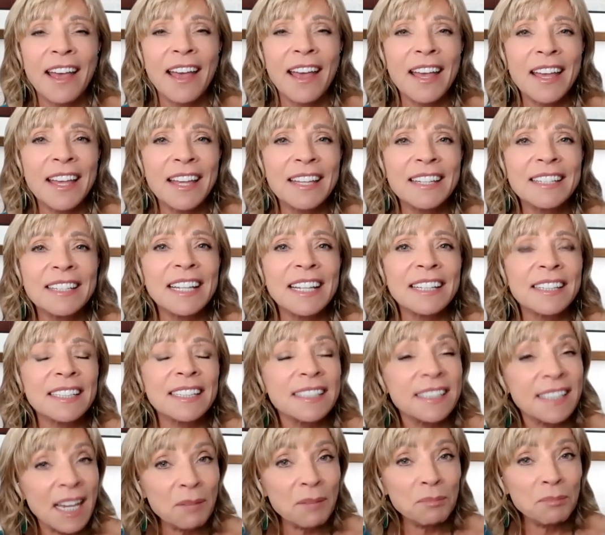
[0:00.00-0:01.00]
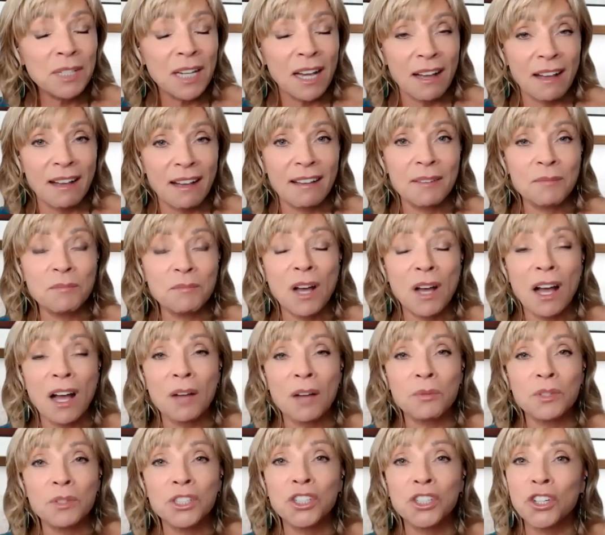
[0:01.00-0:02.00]
And at the same time,
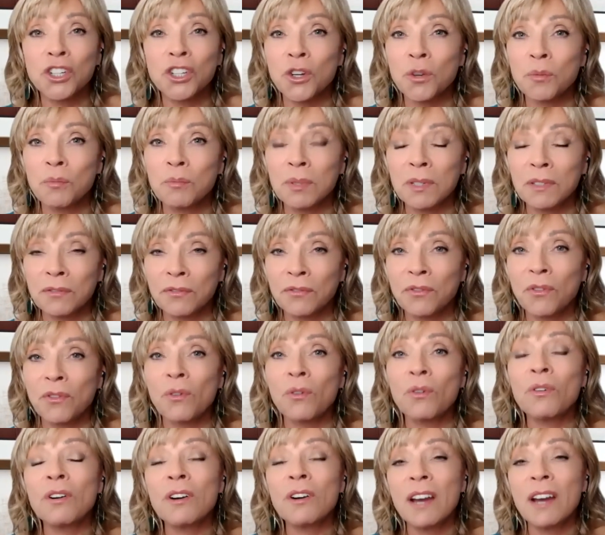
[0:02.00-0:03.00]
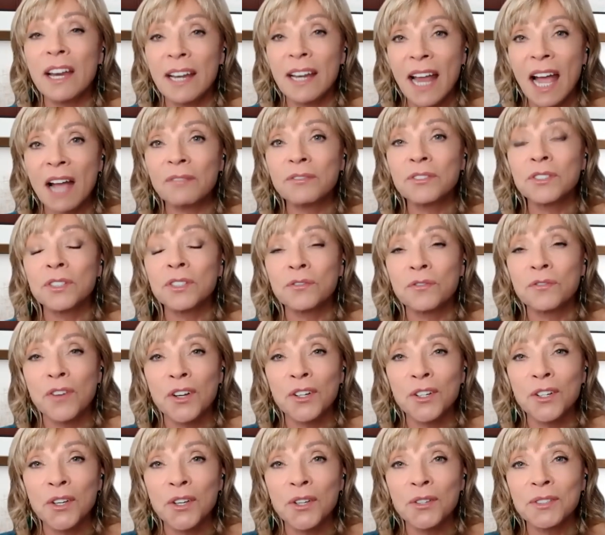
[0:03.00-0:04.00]
I would show before and after
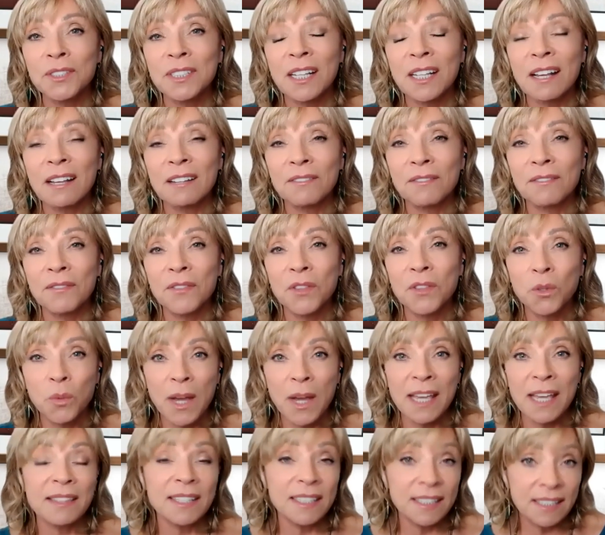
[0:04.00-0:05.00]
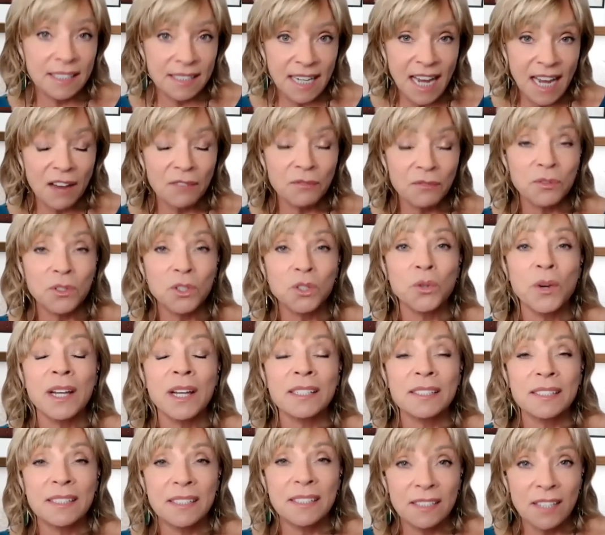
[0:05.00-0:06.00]
photos of the way the staff were
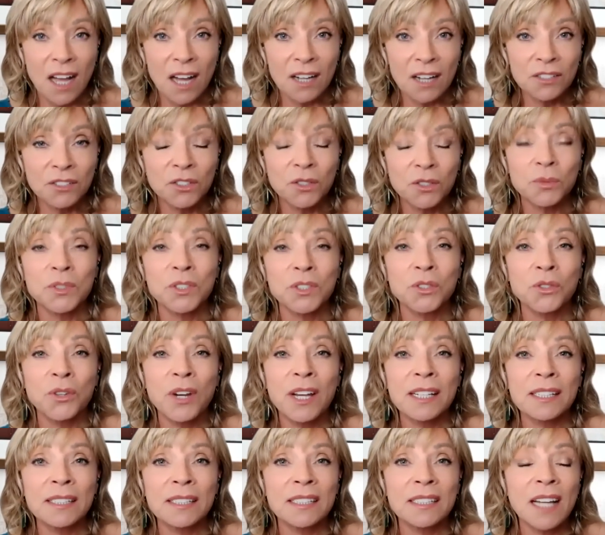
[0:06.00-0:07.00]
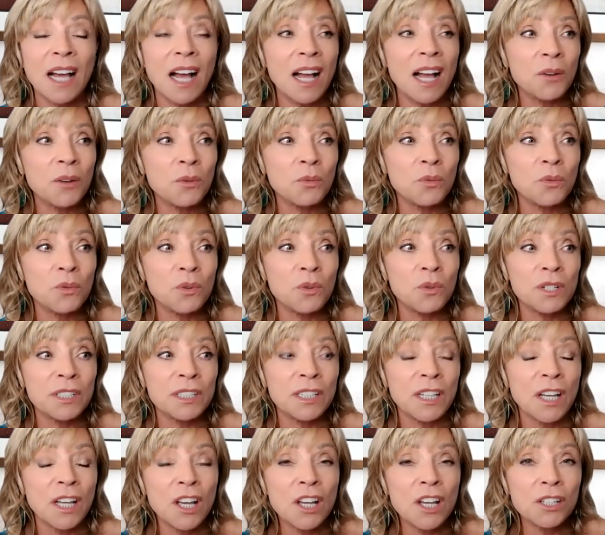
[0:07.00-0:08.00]
dressed, the doctors were dressed. I
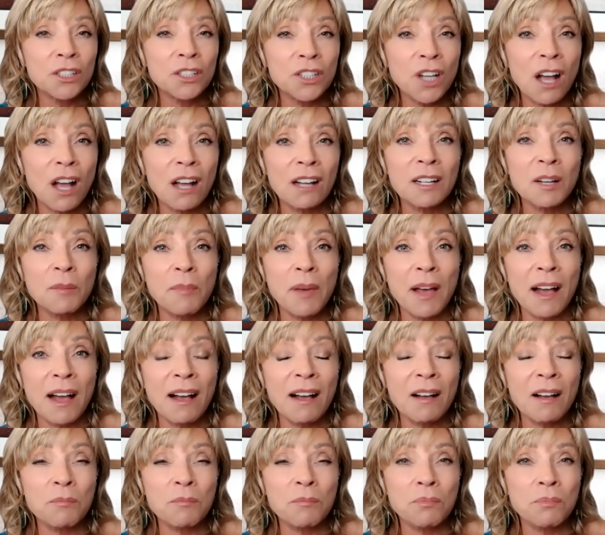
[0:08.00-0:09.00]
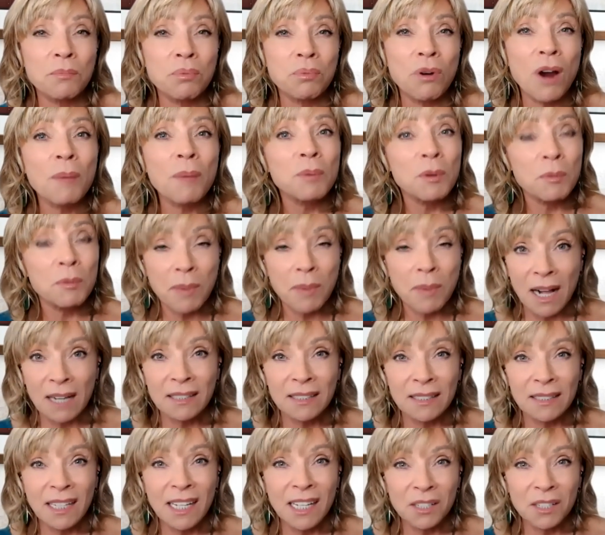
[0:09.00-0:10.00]
would talk about proper
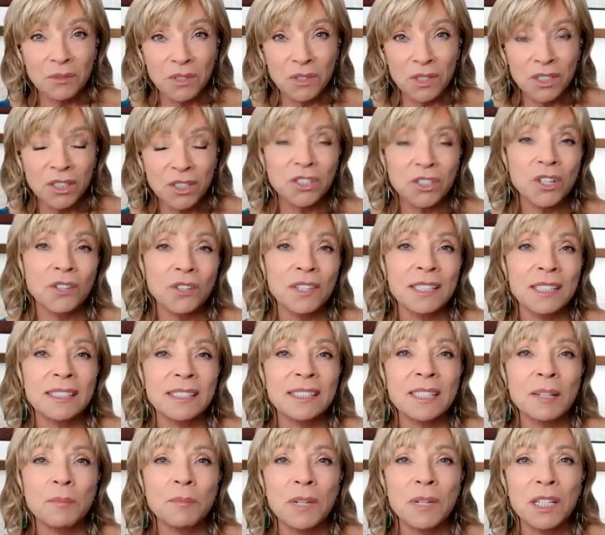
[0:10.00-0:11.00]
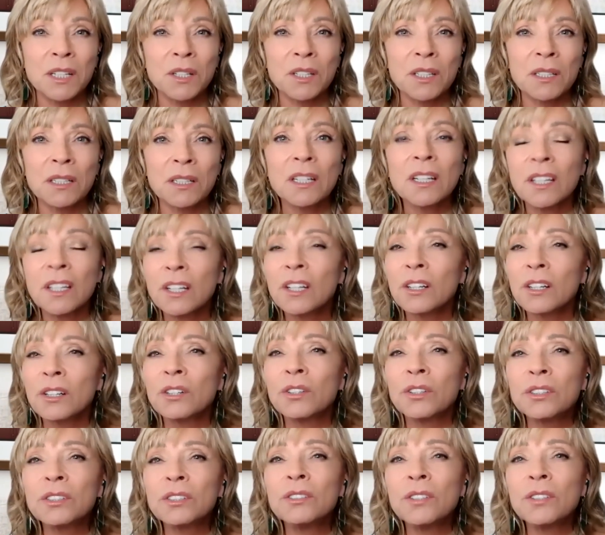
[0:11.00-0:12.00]
body language so that somebody
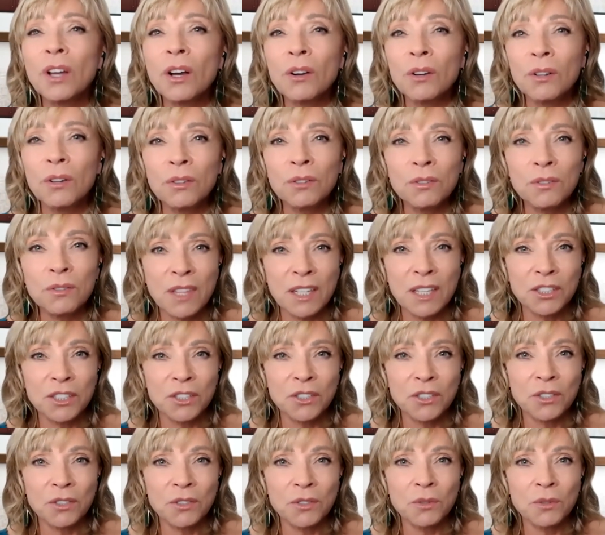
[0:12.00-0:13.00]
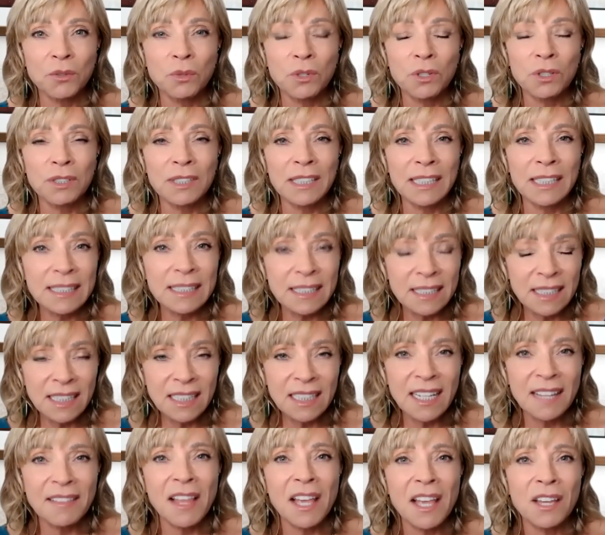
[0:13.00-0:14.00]
could know that you were
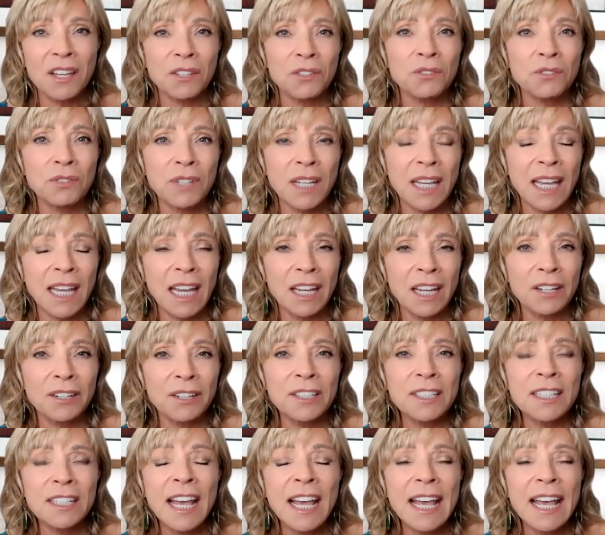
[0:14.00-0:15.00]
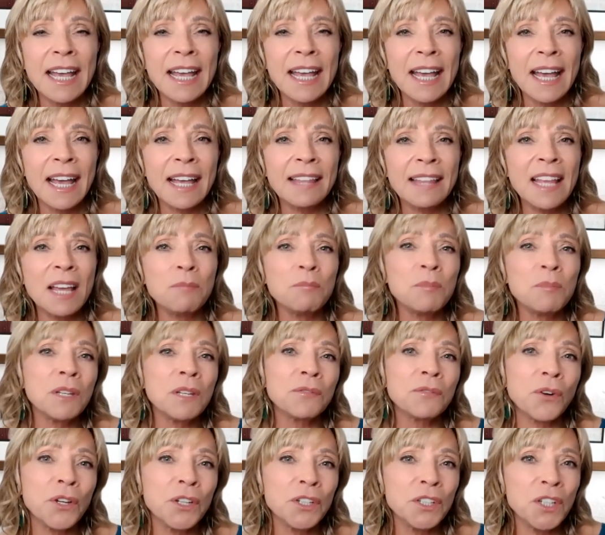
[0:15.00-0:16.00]
listening and that you cared. And then
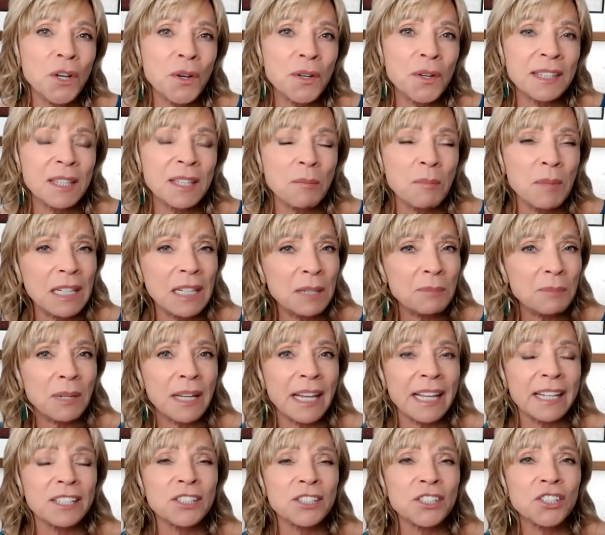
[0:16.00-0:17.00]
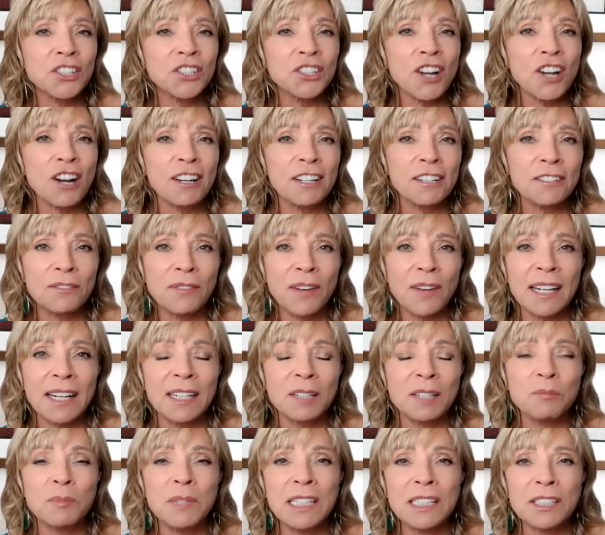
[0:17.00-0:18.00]
before you know it, the meeting planners started
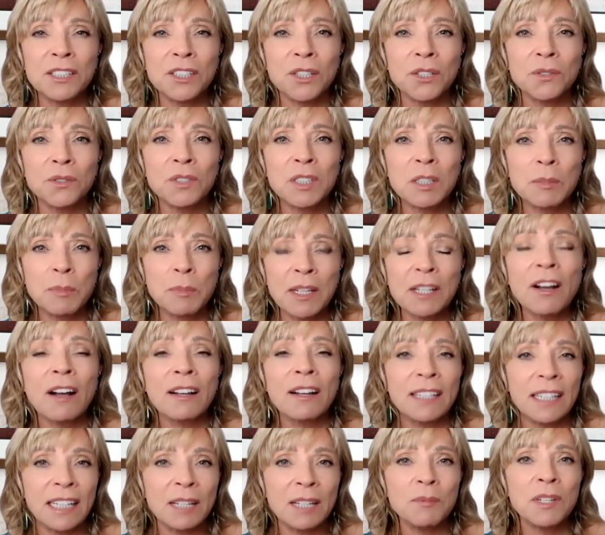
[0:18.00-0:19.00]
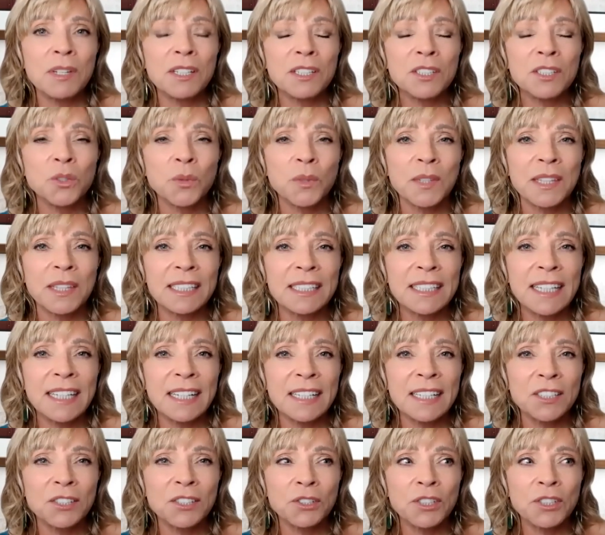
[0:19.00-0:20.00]
inviting me to speak on image within
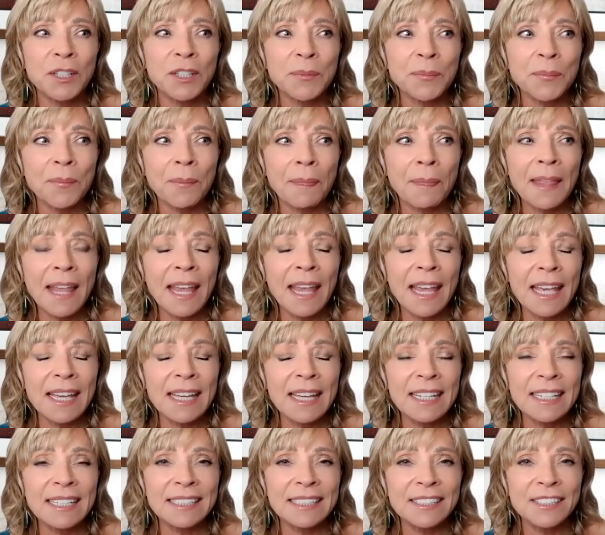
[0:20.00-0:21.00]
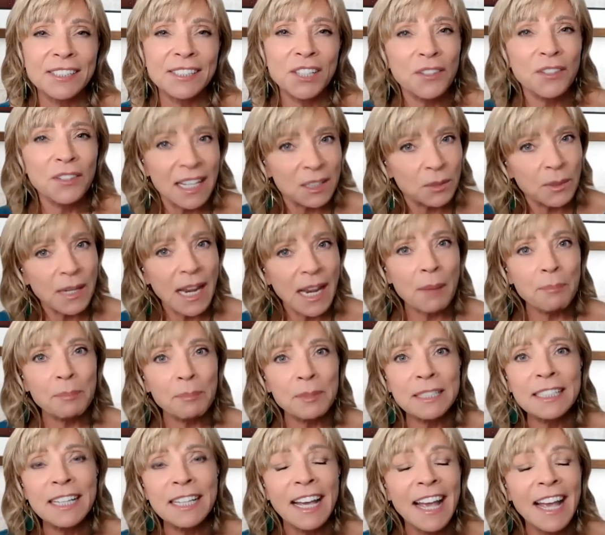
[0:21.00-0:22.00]
dentistry. And so that's what
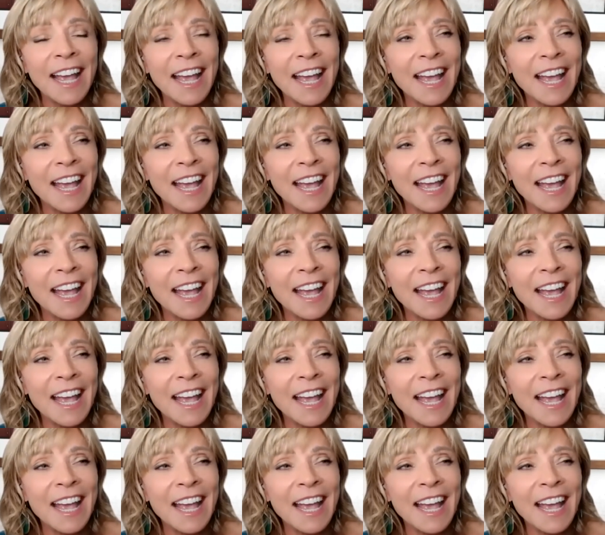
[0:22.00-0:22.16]
happened.